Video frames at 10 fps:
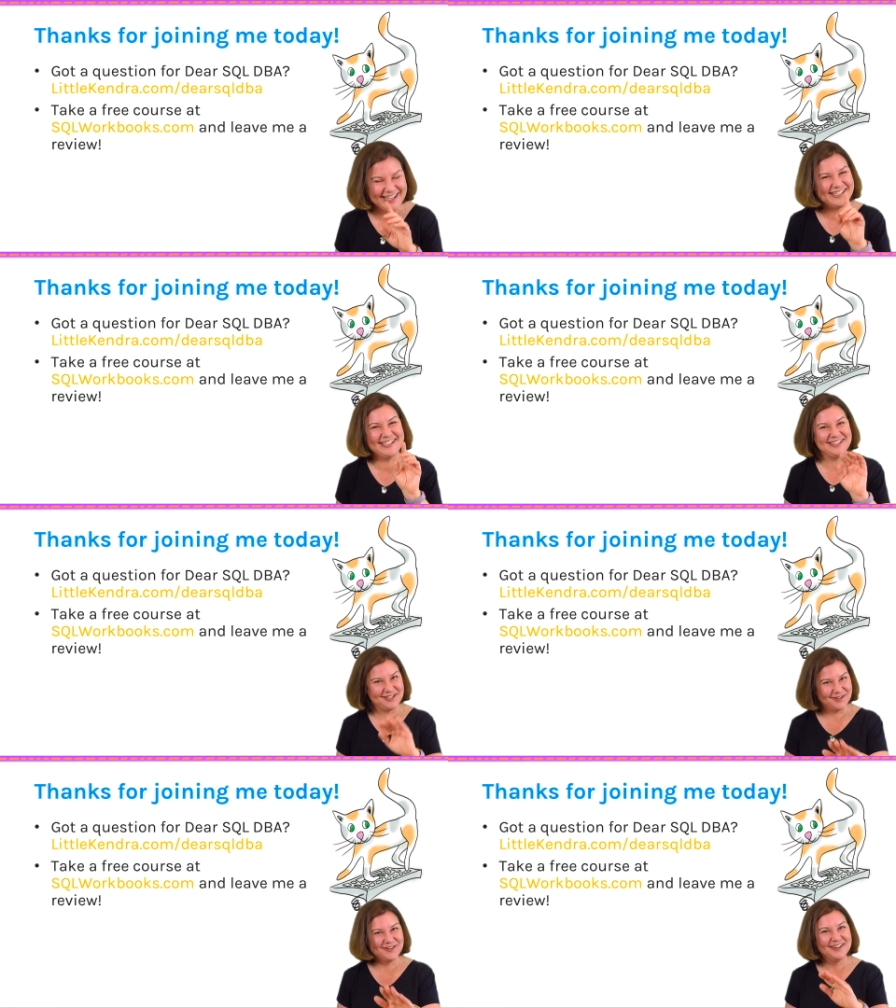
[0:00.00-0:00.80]
that's
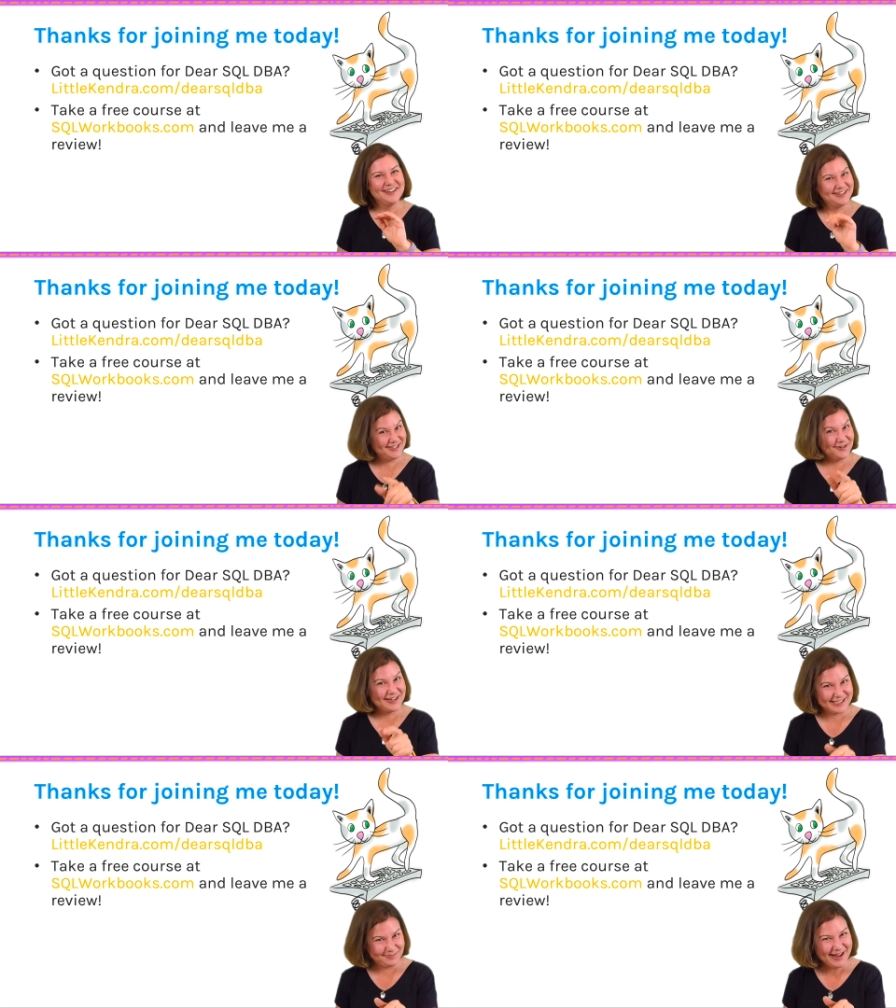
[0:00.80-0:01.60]
don't don't
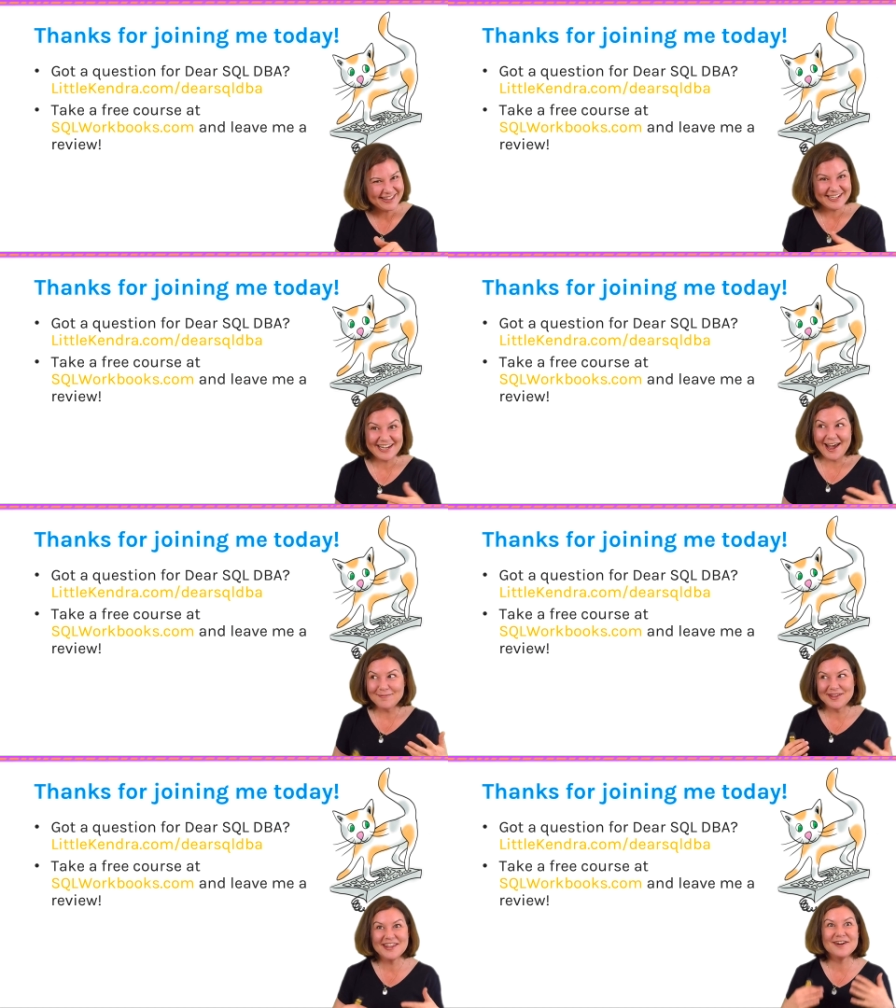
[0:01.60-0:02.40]
expect that to
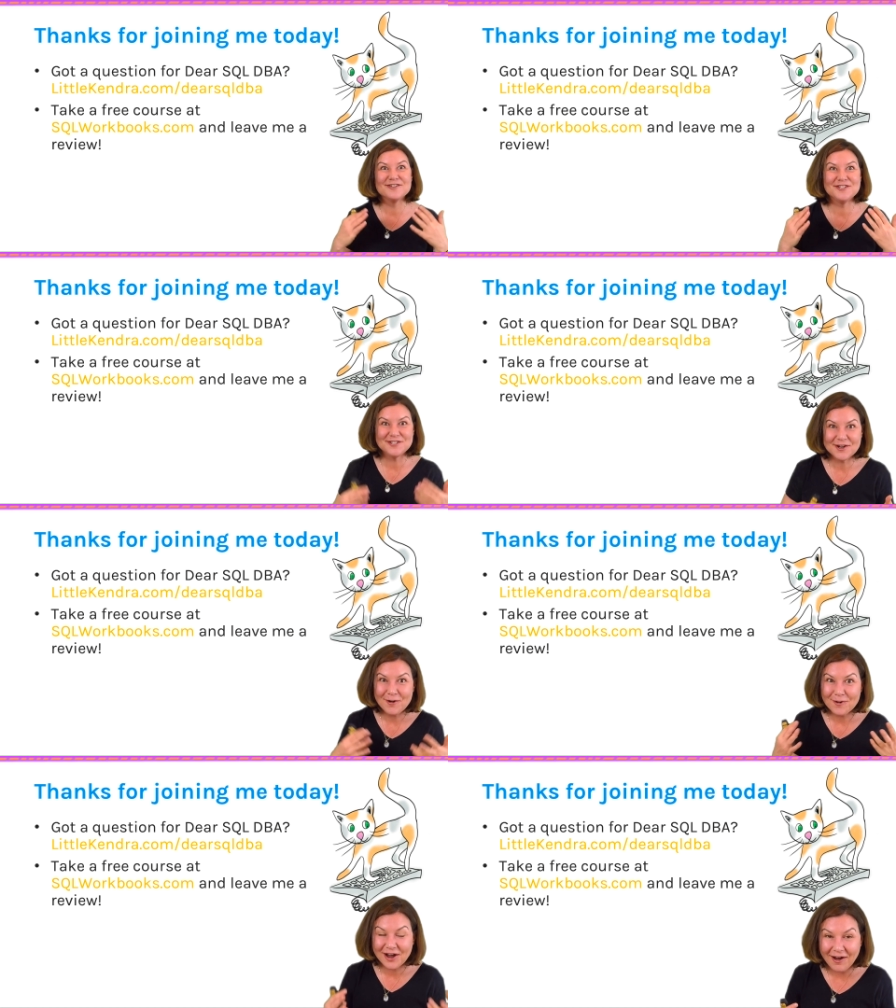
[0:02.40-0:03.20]
happen they are
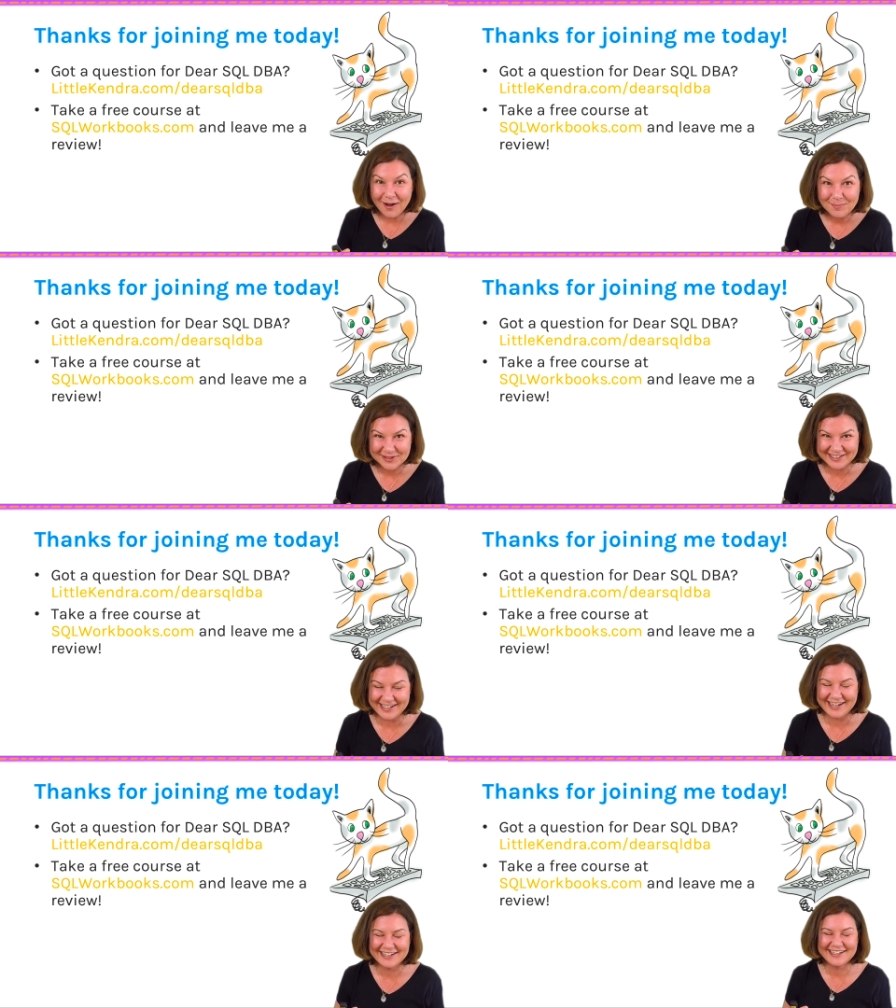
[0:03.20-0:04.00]
so
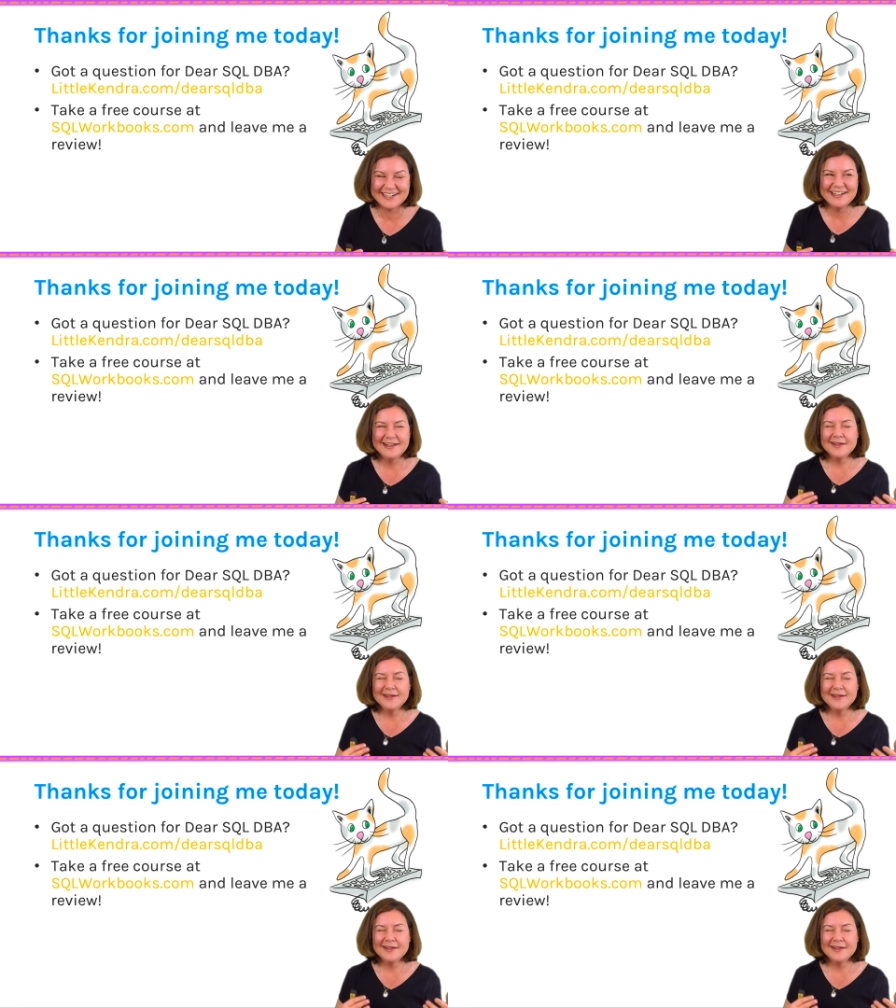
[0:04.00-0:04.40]
complicated